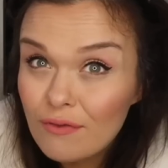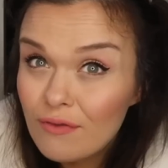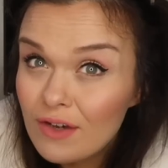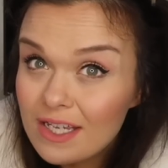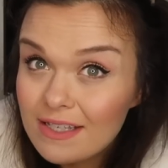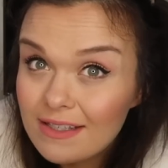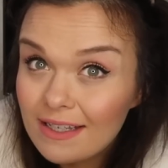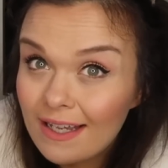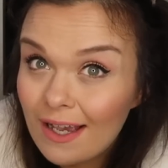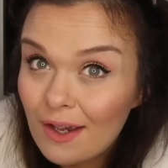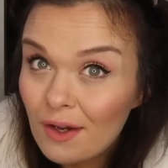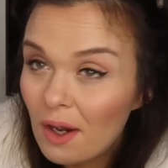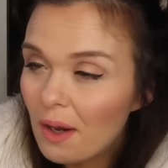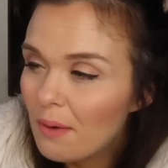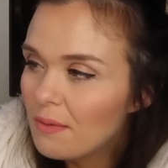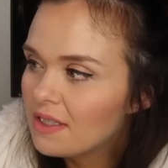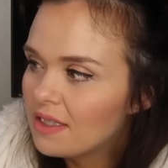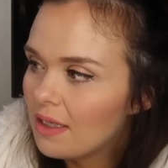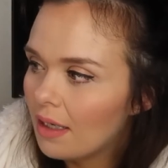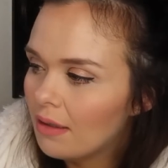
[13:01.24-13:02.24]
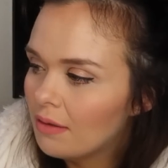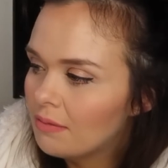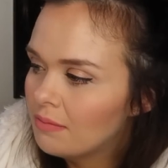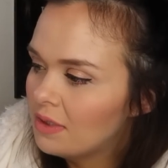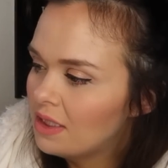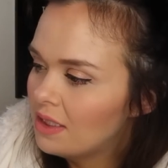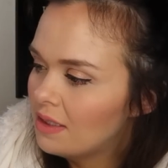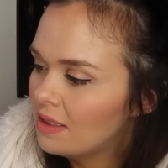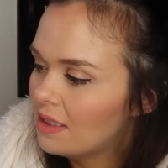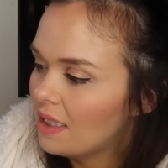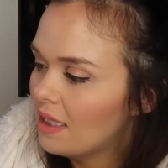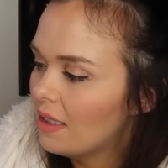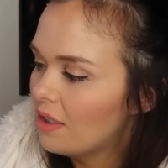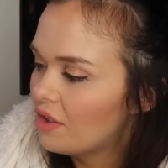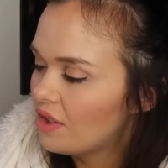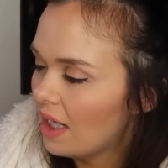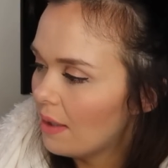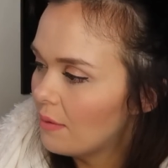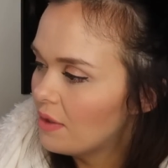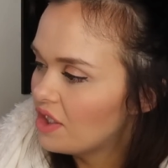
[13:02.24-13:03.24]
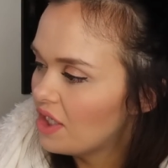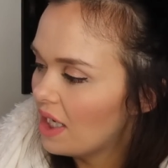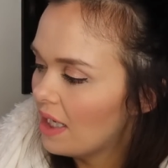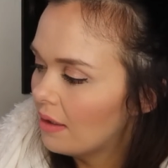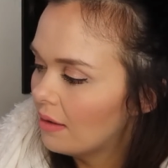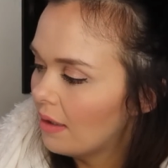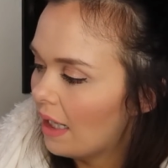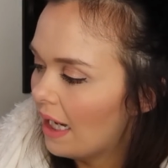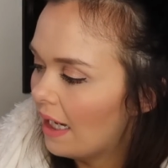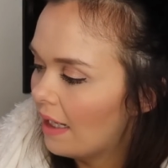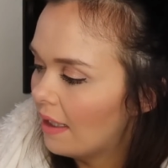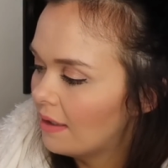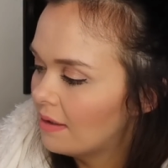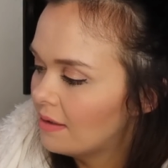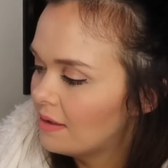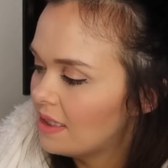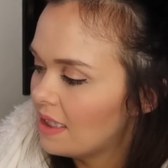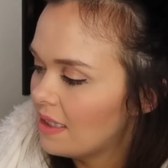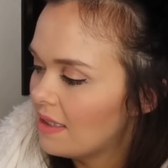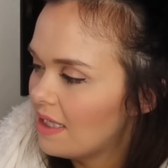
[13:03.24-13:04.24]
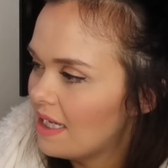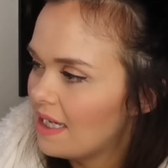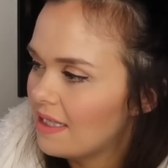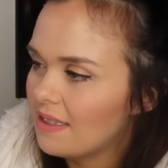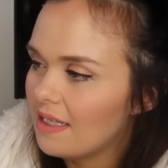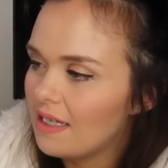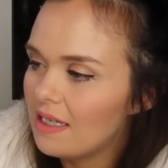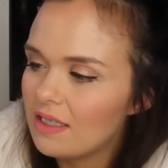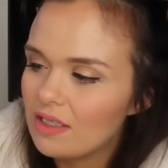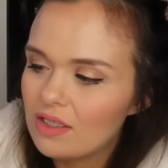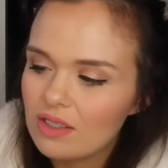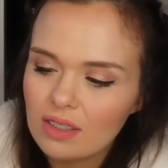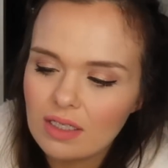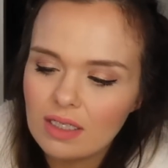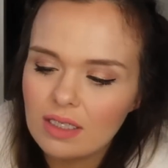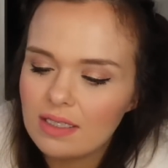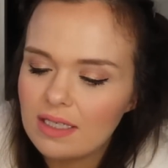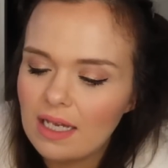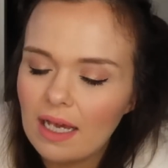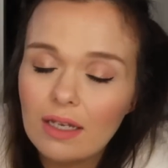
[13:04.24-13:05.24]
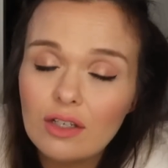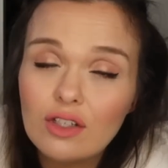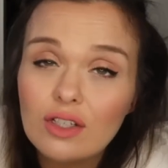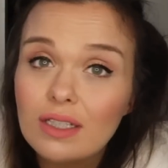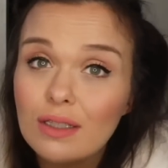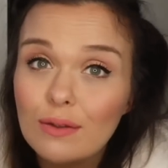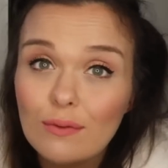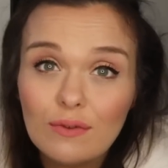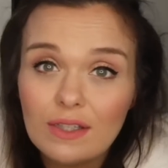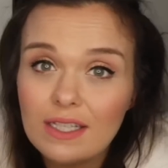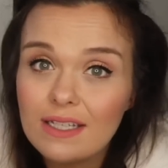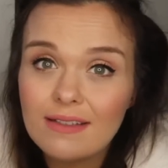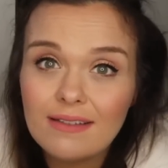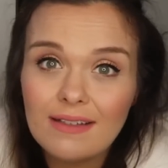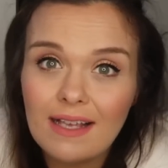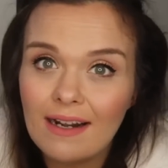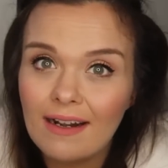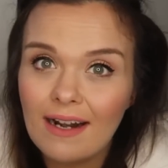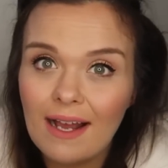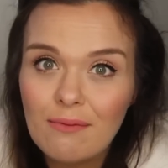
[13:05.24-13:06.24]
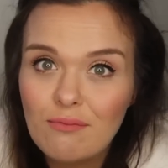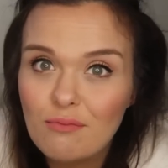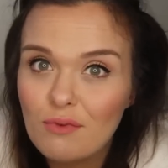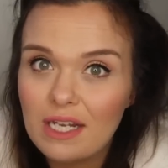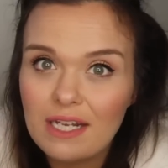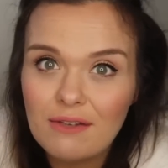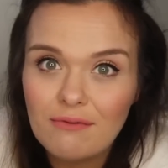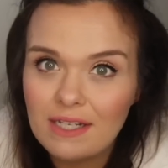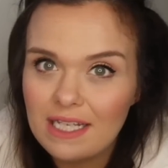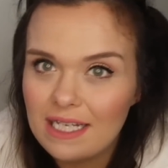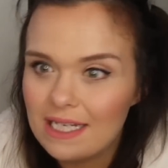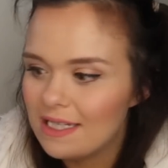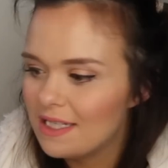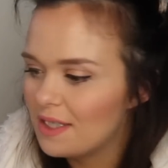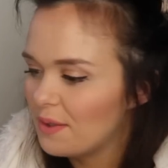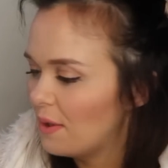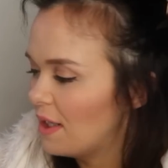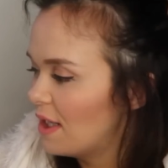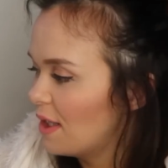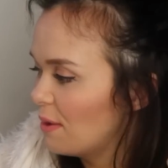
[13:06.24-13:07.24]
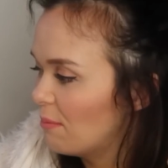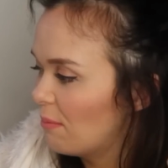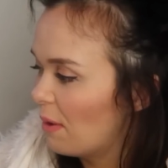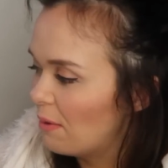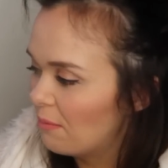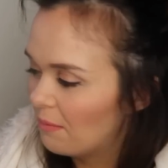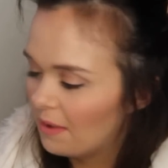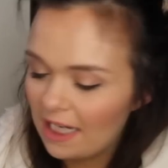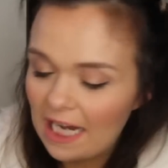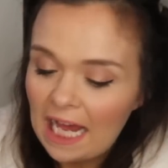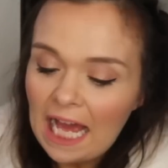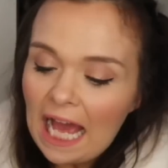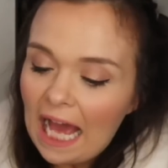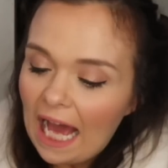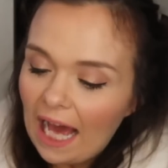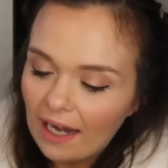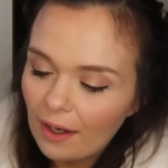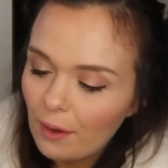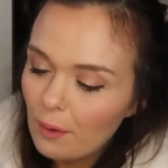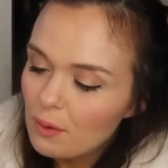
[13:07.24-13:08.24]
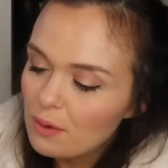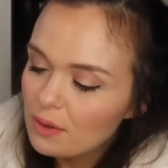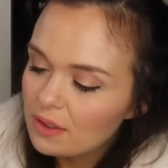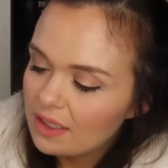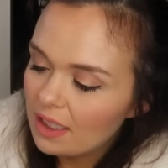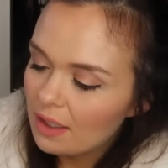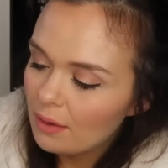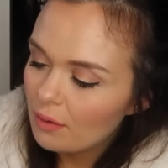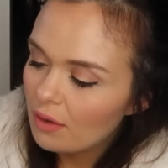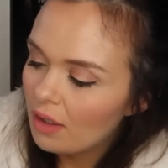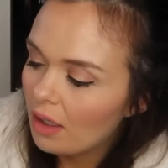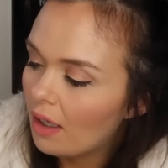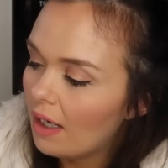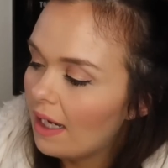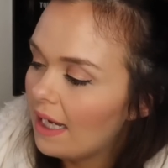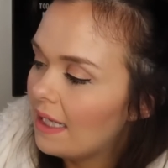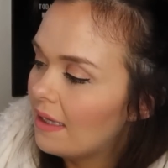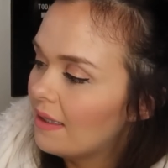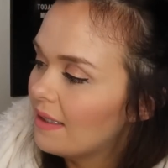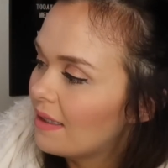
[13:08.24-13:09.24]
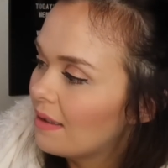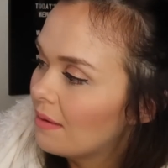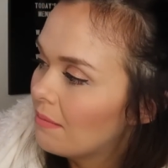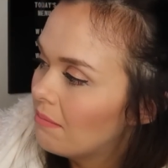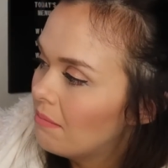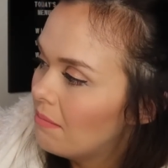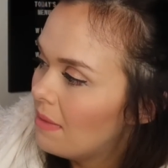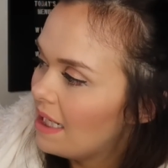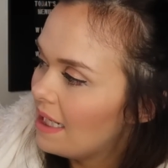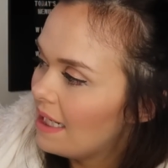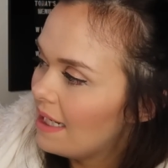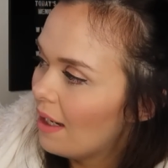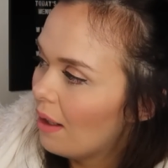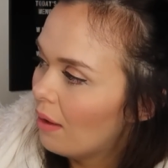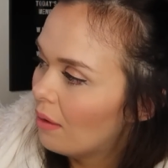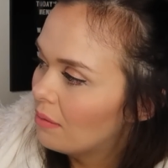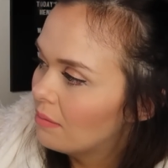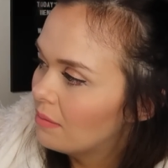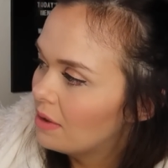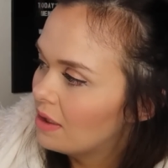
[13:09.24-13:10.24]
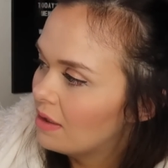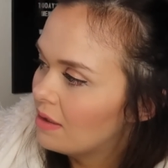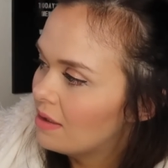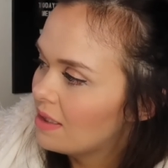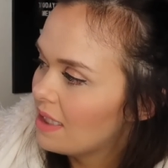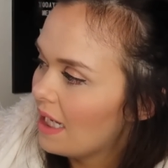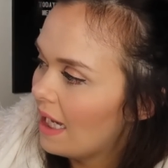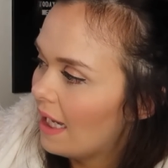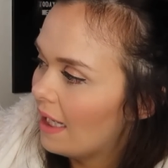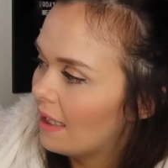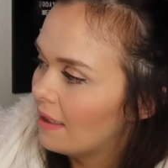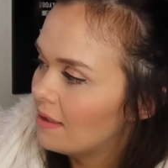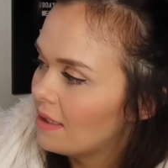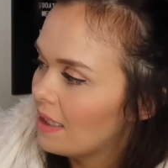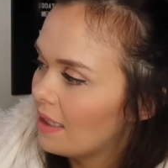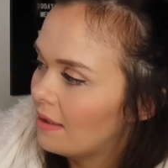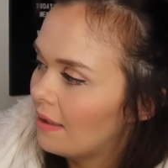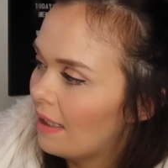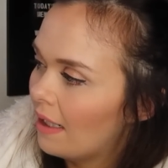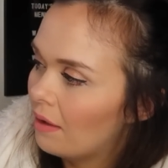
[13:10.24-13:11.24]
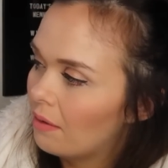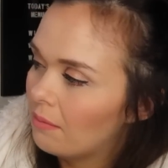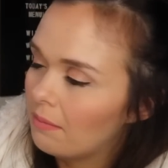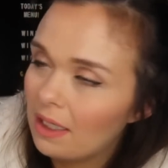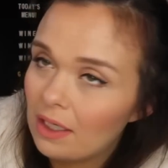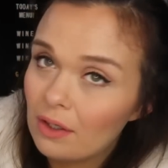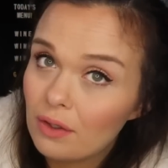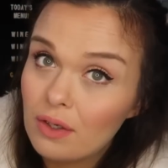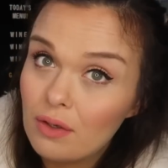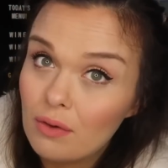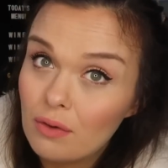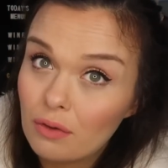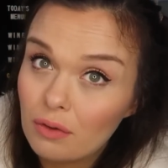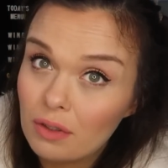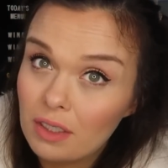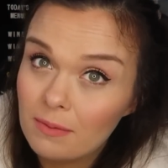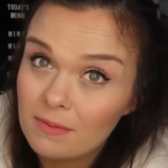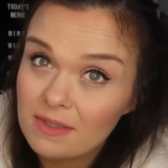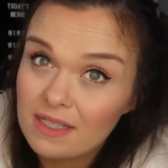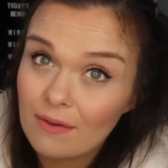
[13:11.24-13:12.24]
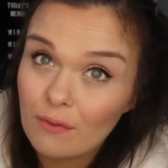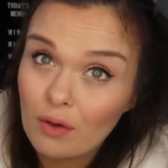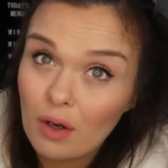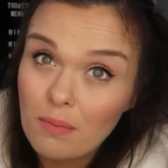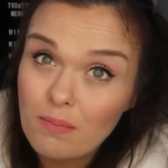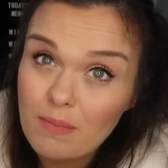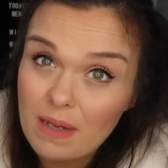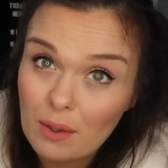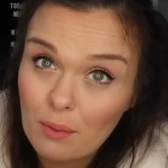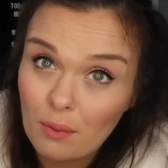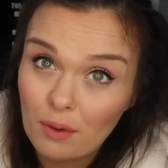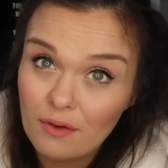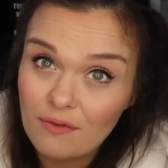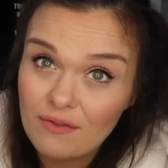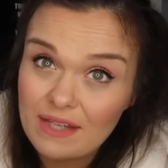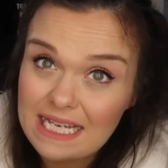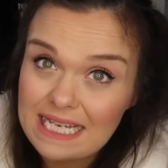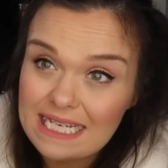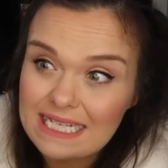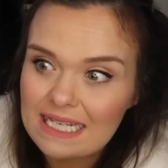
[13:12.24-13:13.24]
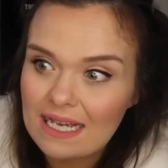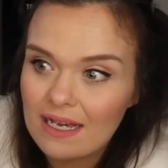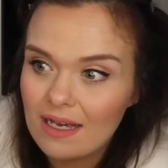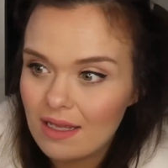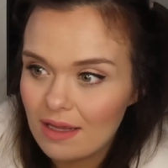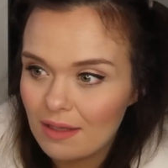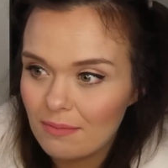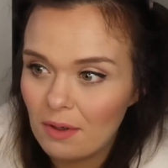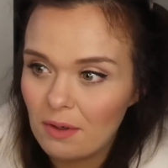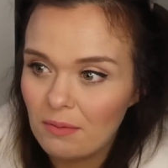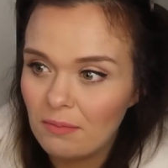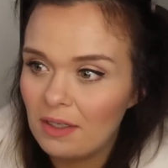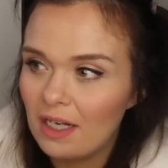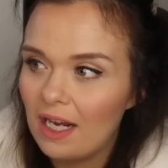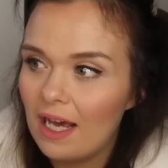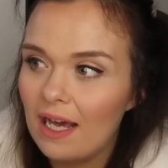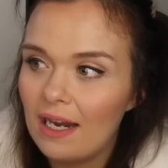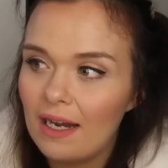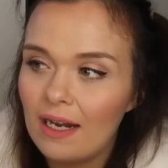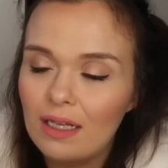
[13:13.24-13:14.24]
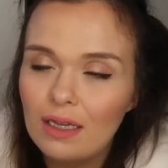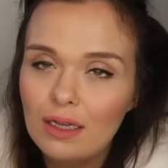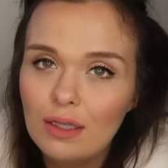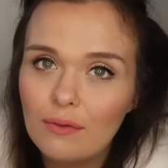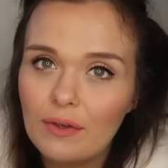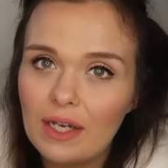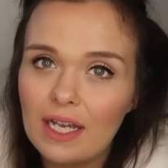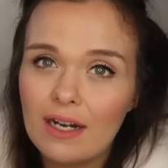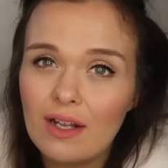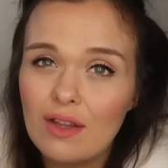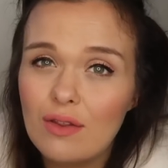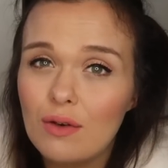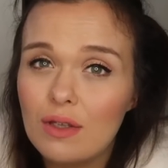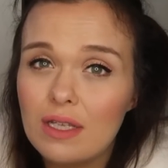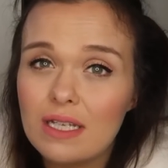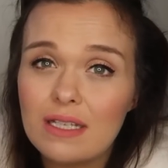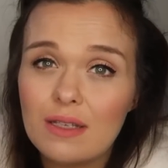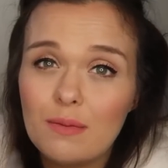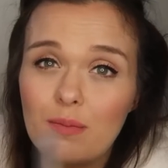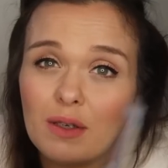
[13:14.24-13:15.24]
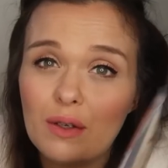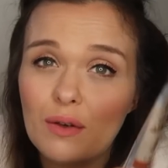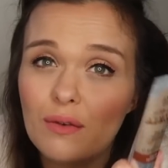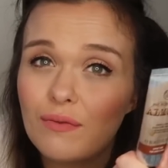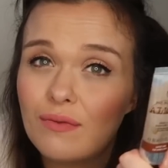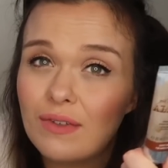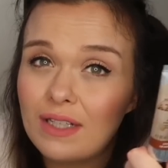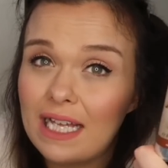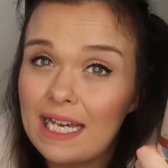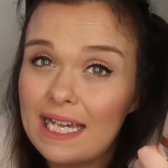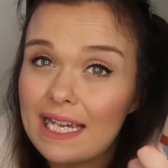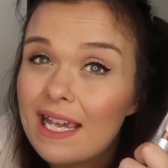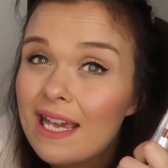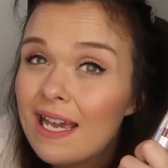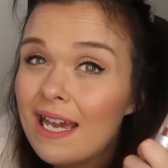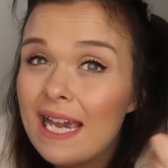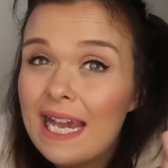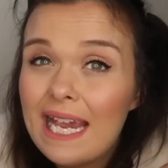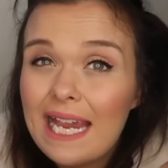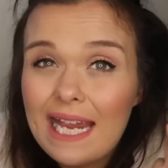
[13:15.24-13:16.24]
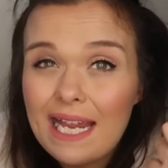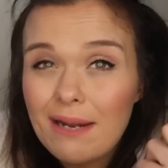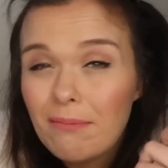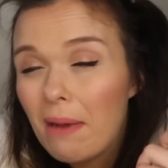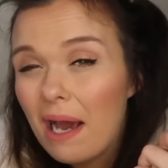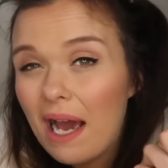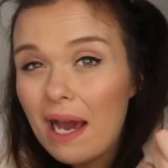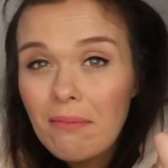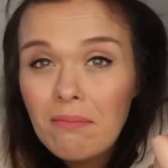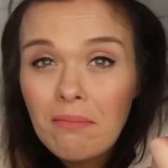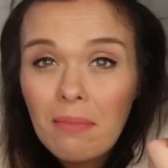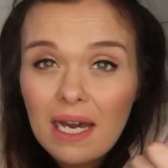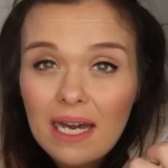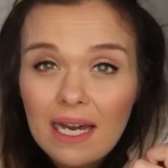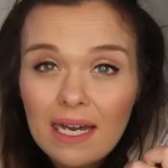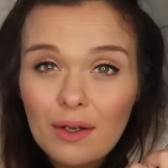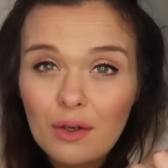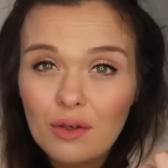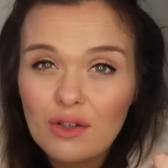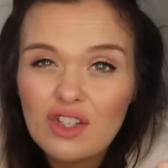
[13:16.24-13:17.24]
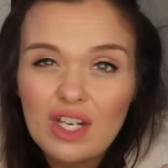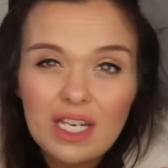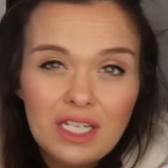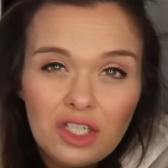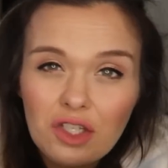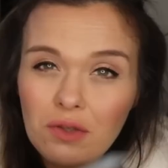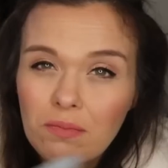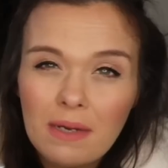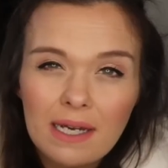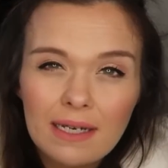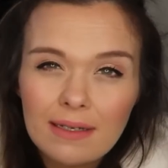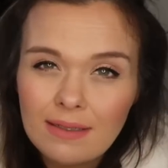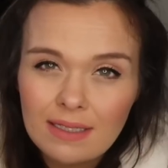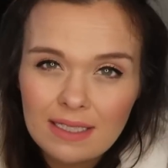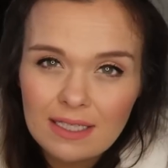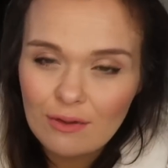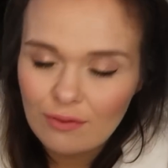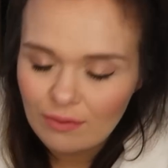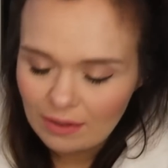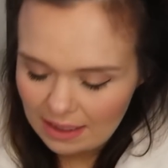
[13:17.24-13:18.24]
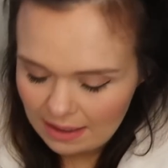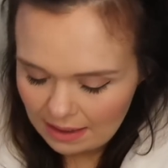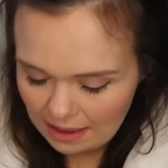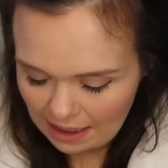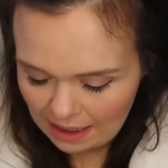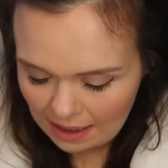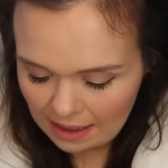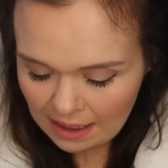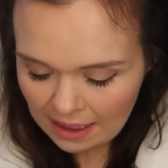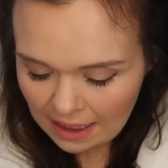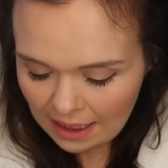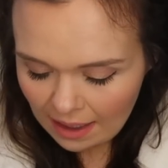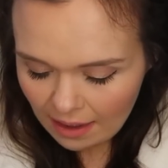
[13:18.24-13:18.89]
The first thing I got was the almond shower gel, and this is just, I just love this scent. I'm really, really into it at the moment. And I also got a little mini almond hand and nail manicure cream, so I've got a big one of these at the moment, and I love it, and I thought this would be good for like in my handbag or changing bag and stuff like that.